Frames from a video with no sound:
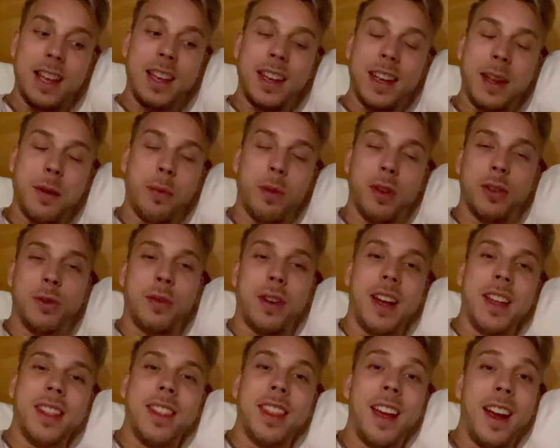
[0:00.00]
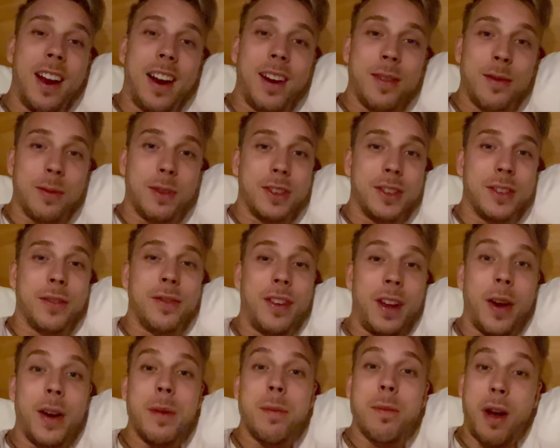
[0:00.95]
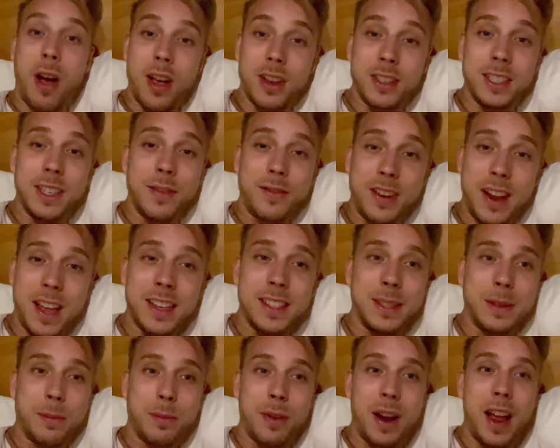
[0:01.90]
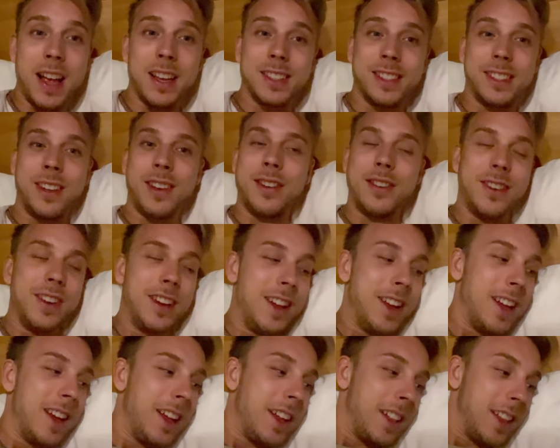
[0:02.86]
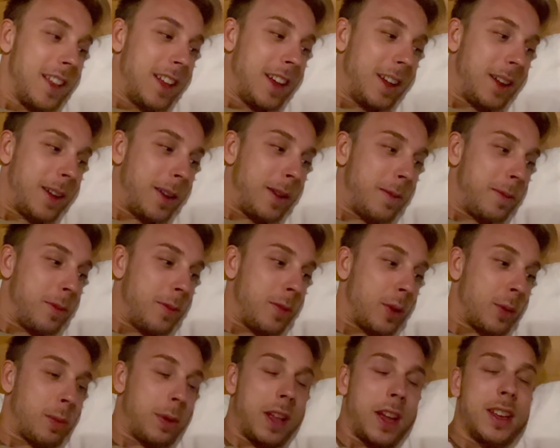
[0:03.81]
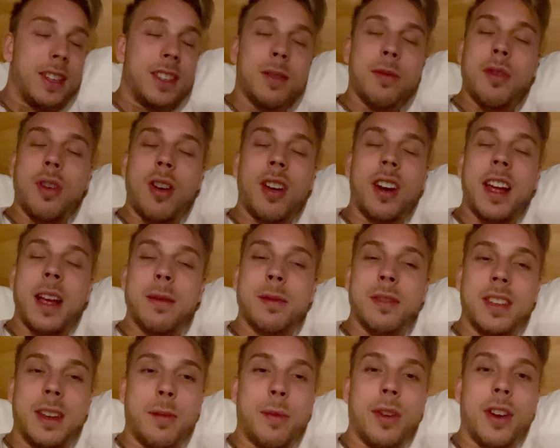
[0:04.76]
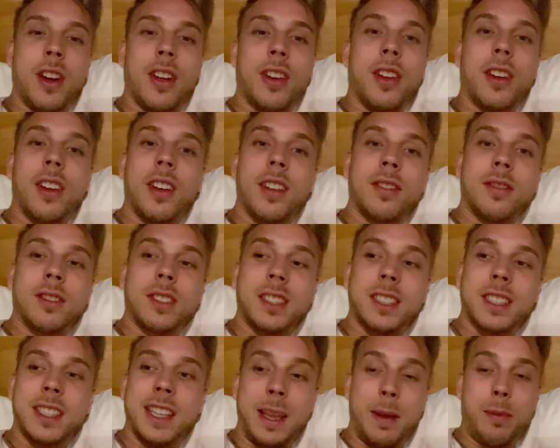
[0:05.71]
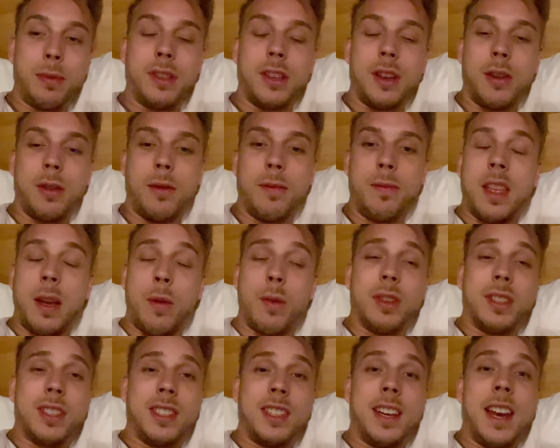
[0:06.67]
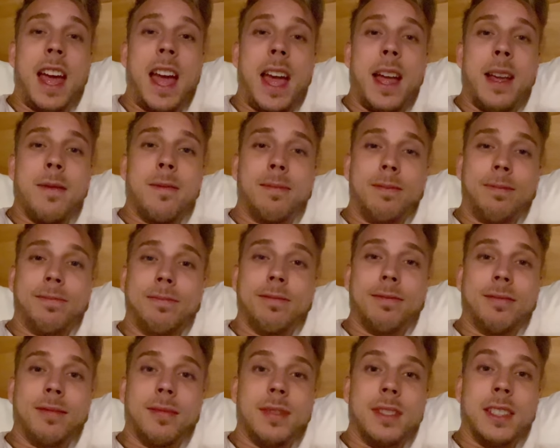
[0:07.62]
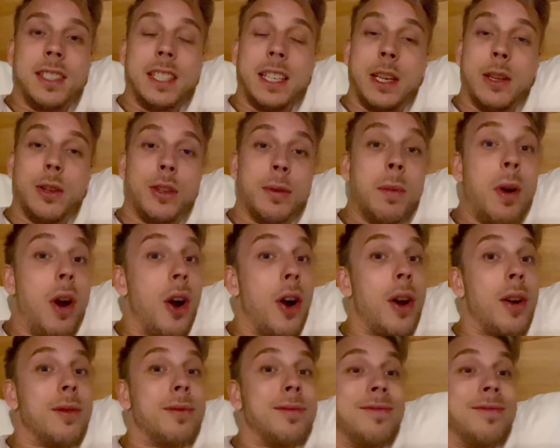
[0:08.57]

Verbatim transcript: it was right there. It was a very positive, nice surprise. So um, we're playing some card games and then we're gonna sleep. So that was today. See you tomorrow.